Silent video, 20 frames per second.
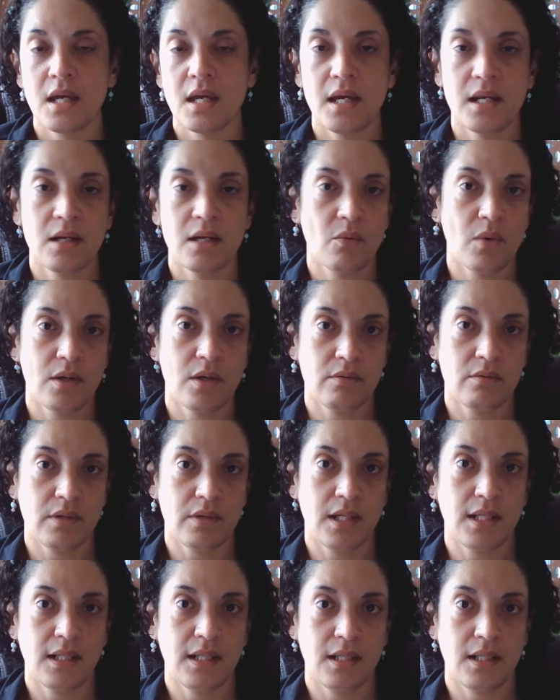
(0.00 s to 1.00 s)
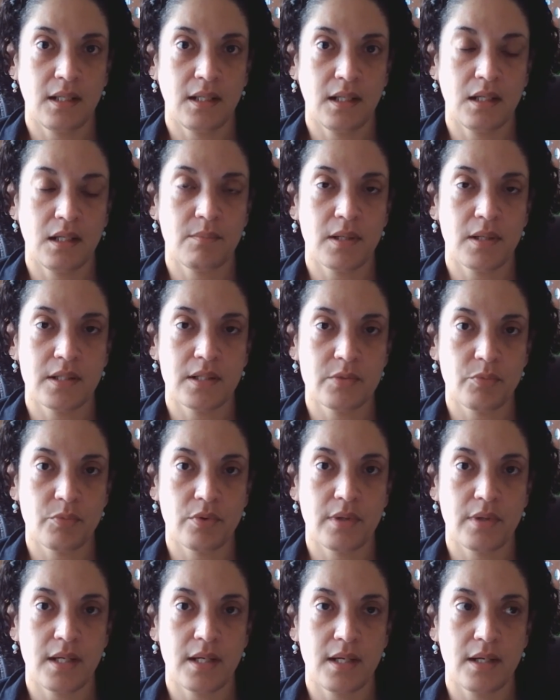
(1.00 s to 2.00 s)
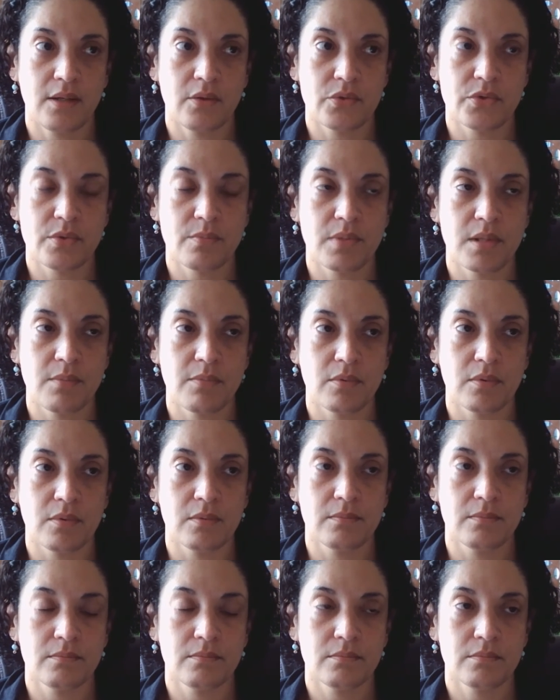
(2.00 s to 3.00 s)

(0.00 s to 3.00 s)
I didn't want to rain in on anybody's parade. I know some people